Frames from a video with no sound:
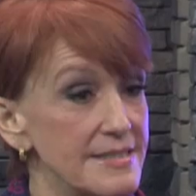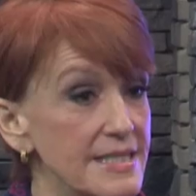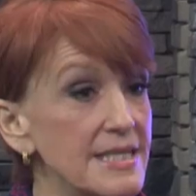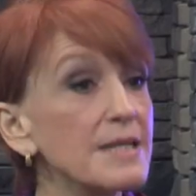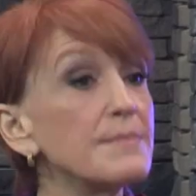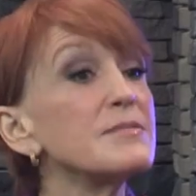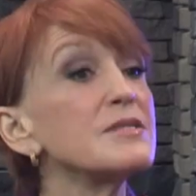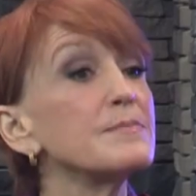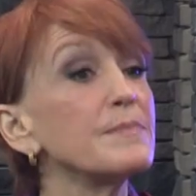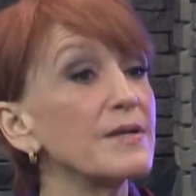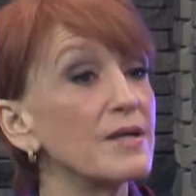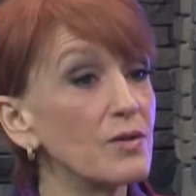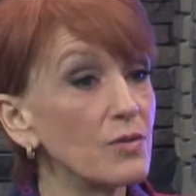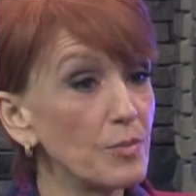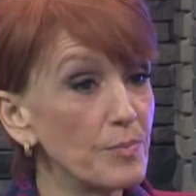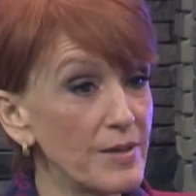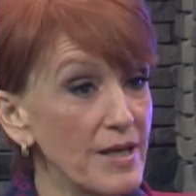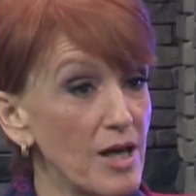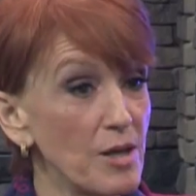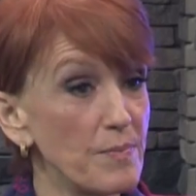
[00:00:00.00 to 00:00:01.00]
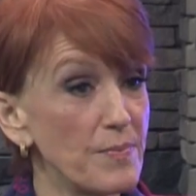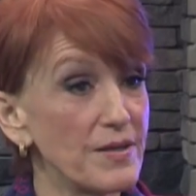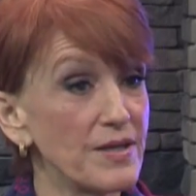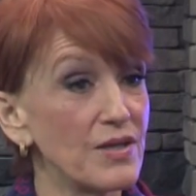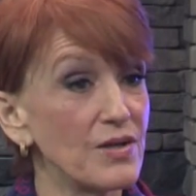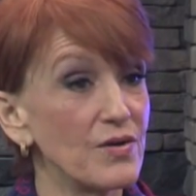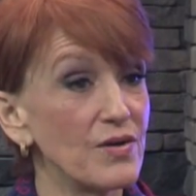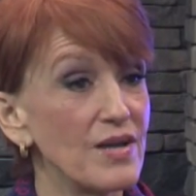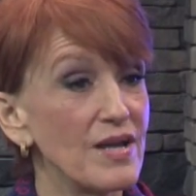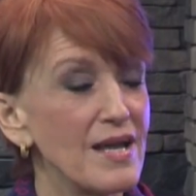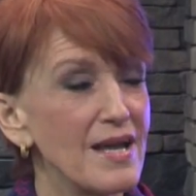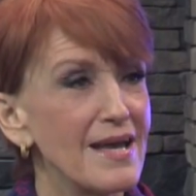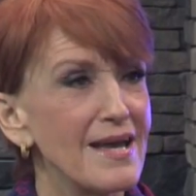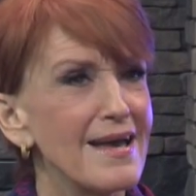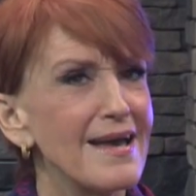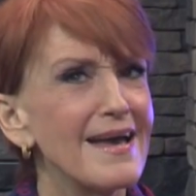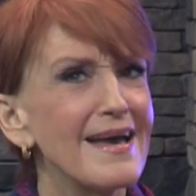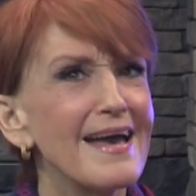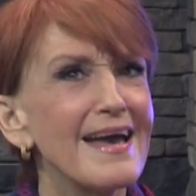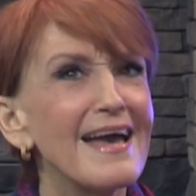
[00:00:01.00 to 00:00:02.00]
team spirit will be helping you.
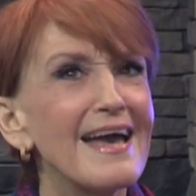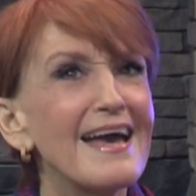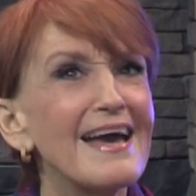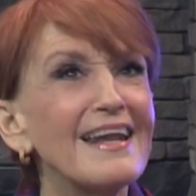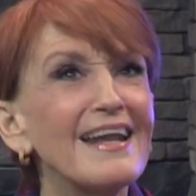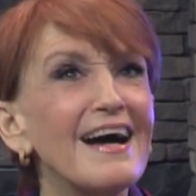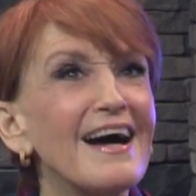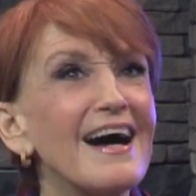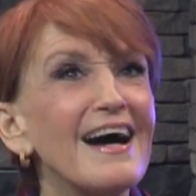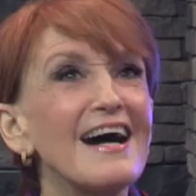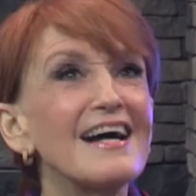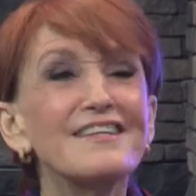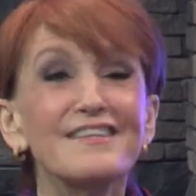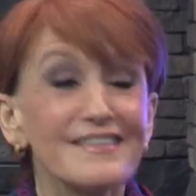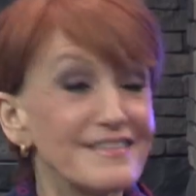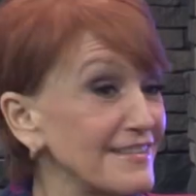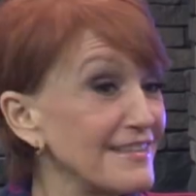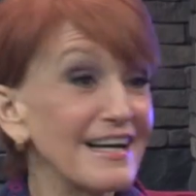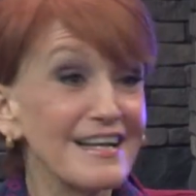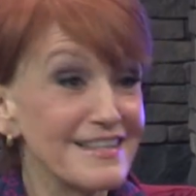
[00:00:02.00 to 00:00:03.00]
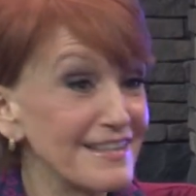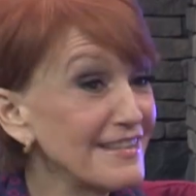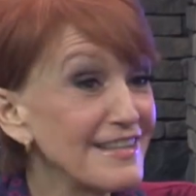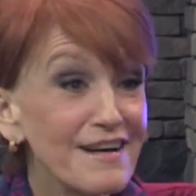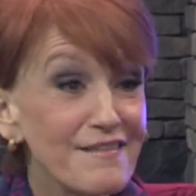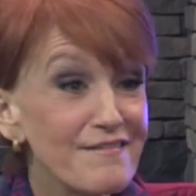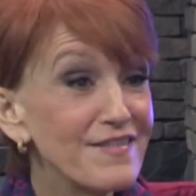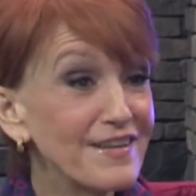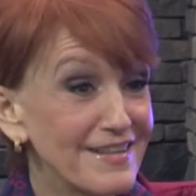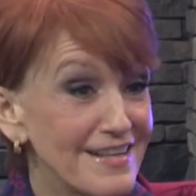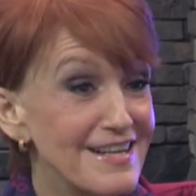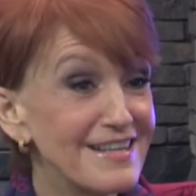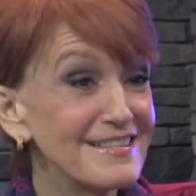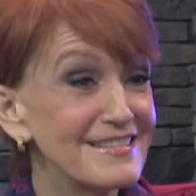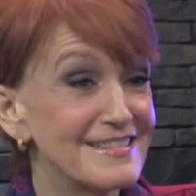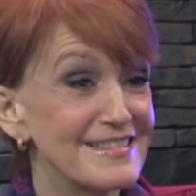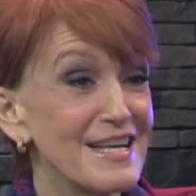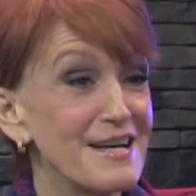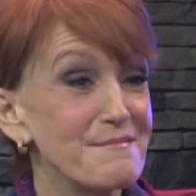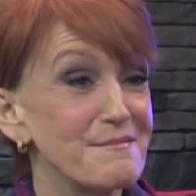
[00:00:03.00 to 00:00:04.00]
And I love the
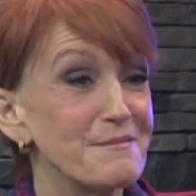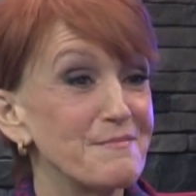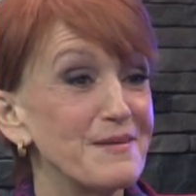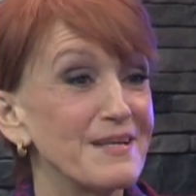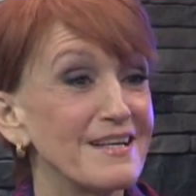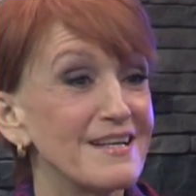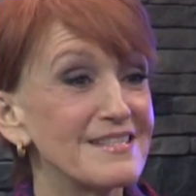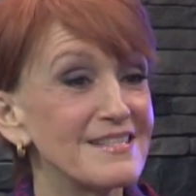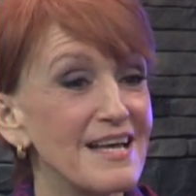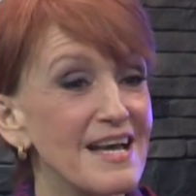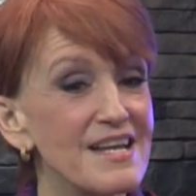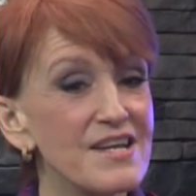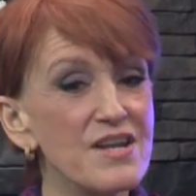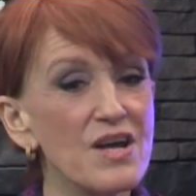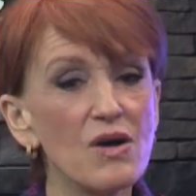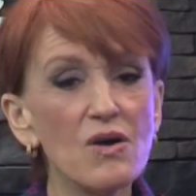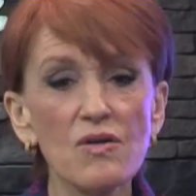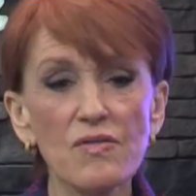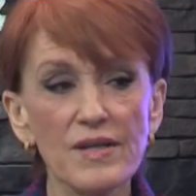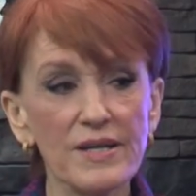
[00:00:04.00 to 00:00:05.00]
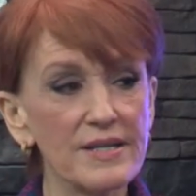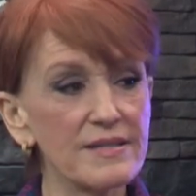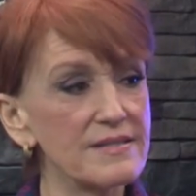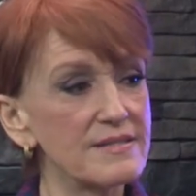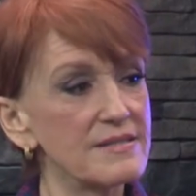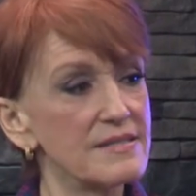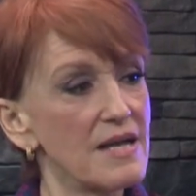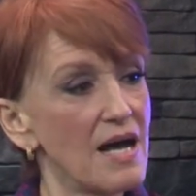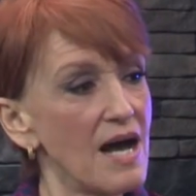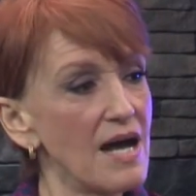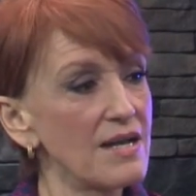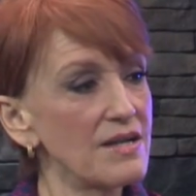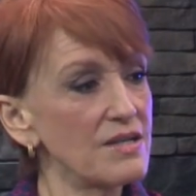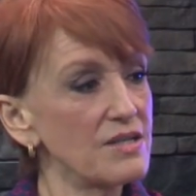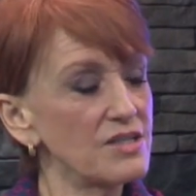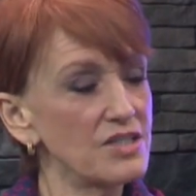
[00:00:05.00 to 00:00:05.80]
concept, because I know that it's not